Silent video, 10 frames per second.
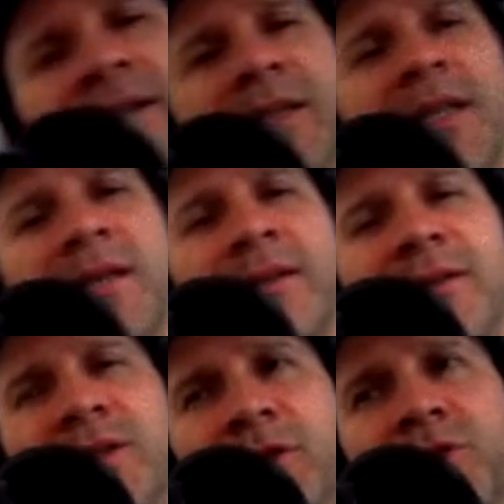I think
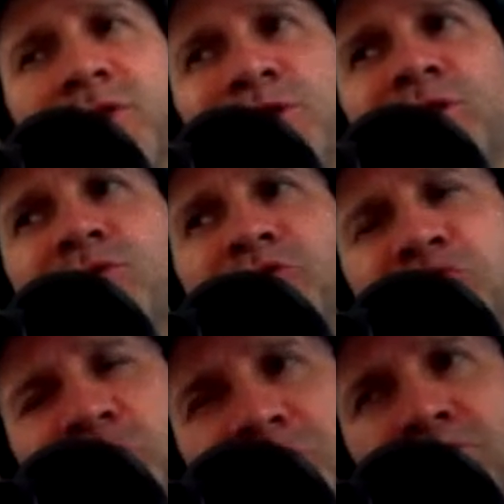years ago you
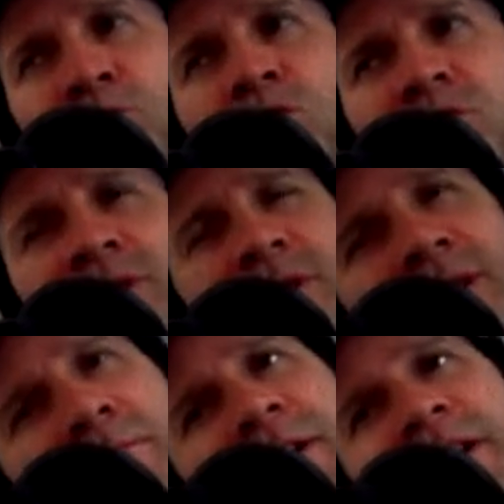were more
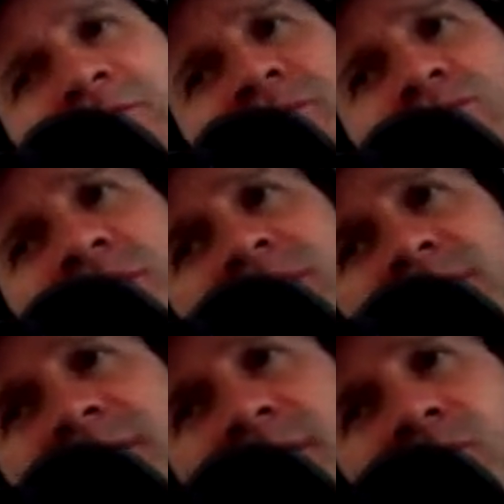money
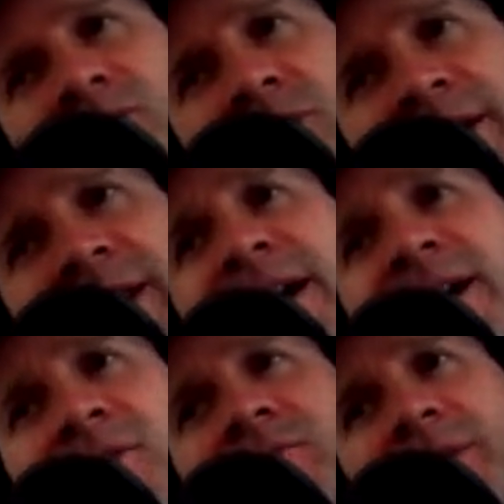focused than you are now.